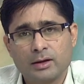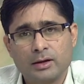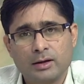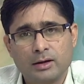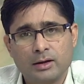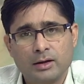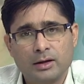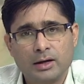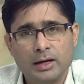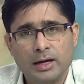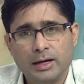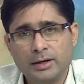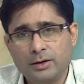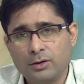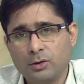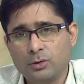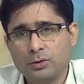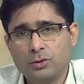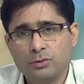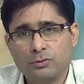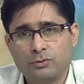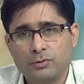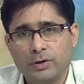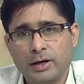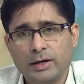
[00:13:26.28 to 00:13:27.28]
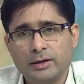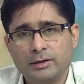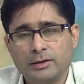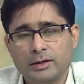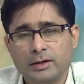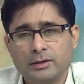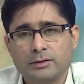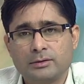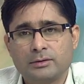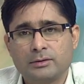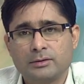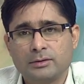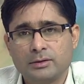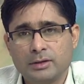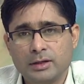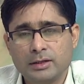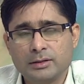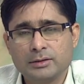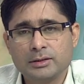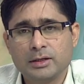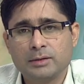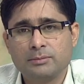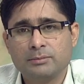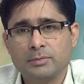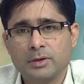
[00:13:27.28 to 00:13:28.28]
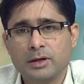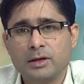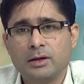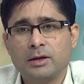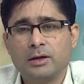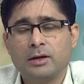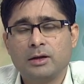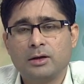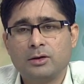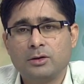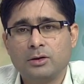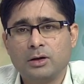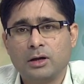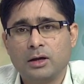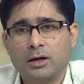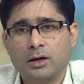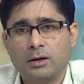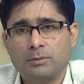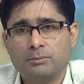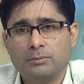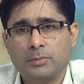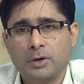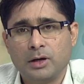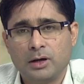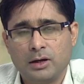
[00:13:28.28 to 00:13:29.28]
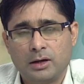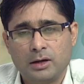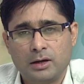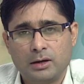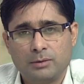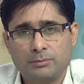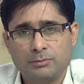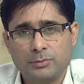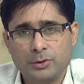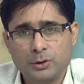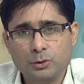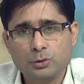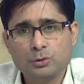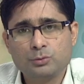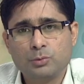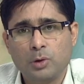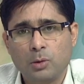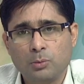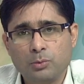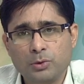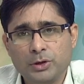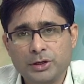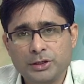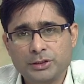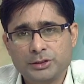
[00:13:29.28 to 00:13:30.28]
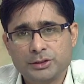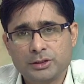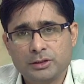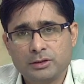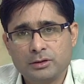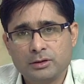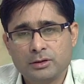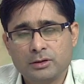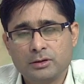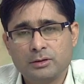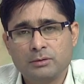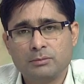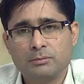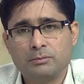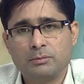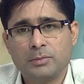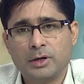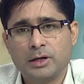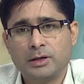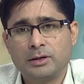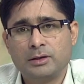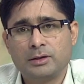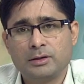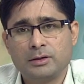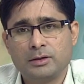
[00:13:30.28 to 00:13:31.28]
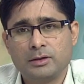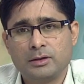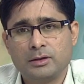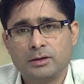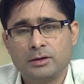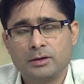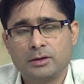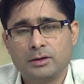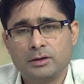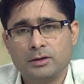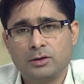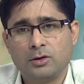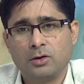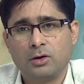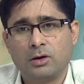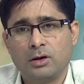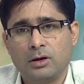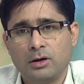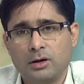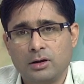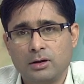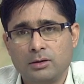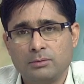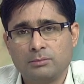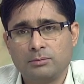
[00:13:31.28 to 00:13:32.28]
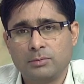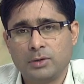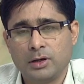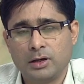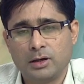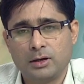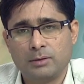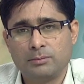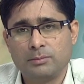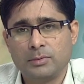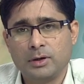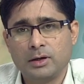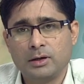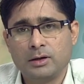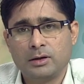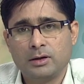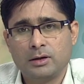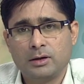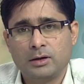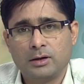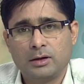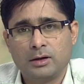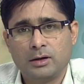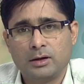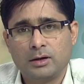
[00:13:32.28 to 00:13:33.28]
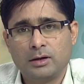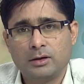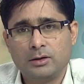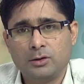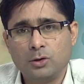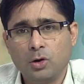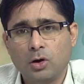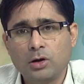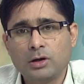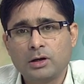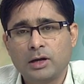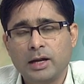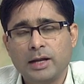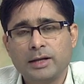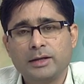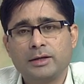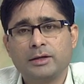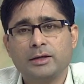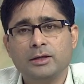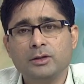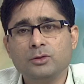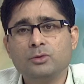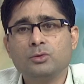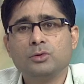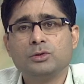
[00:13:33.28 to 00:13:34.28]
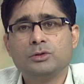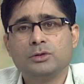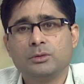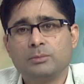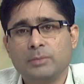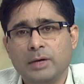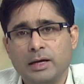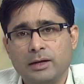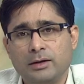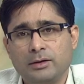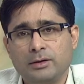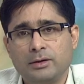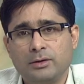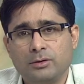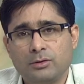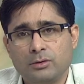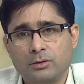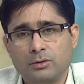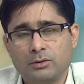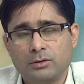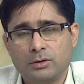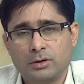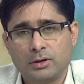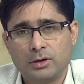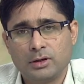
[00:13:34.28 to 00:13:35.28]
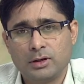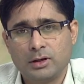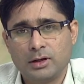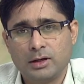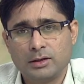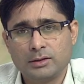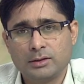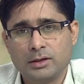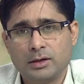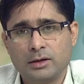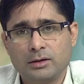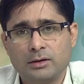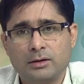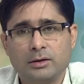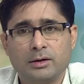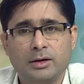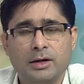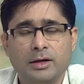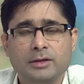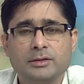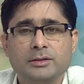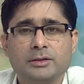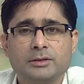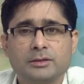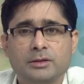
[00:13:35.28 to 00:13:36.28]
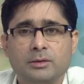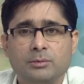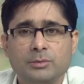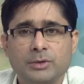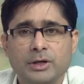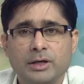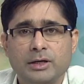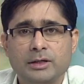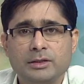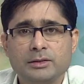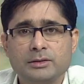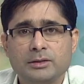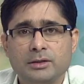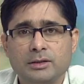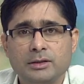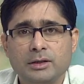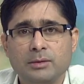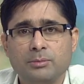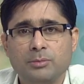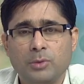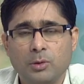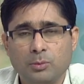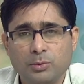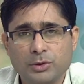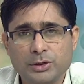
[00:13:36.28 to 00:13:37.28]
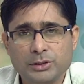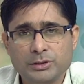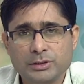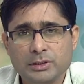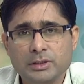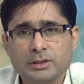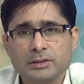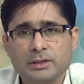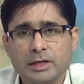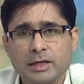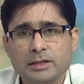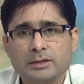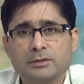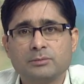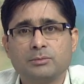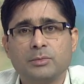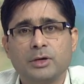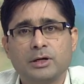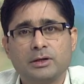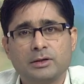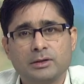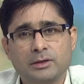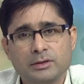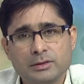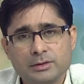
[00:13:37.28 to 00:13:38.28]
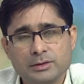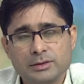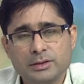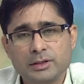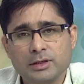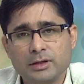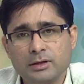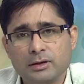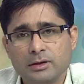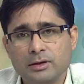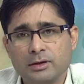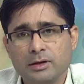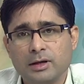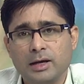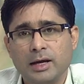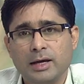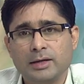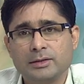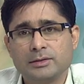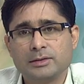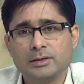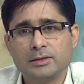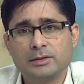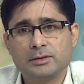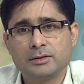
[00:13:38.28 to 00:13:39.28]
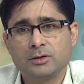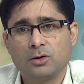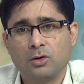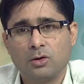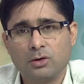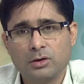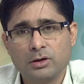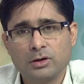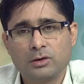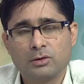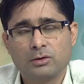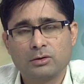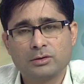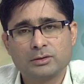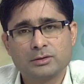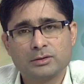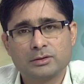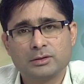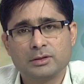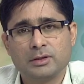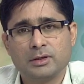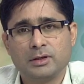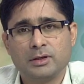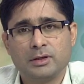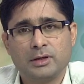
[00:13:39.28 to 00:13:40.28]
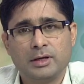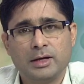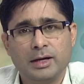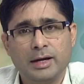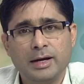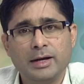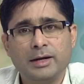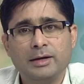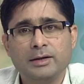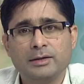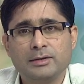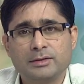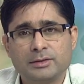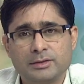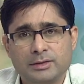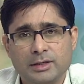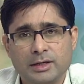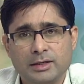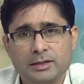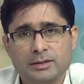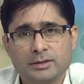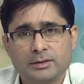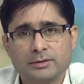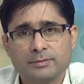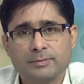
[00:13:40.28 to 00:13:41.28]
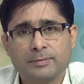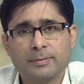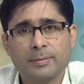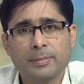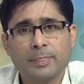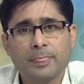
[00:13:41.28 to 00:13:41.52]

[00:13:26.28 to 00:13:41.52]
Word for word: uh, and now you find that there is a, uh, a huge population, but uh, no, uh, uh, not like Hinduism and you know uh, other religious communities. Their population is less, but still exist all across Indian states.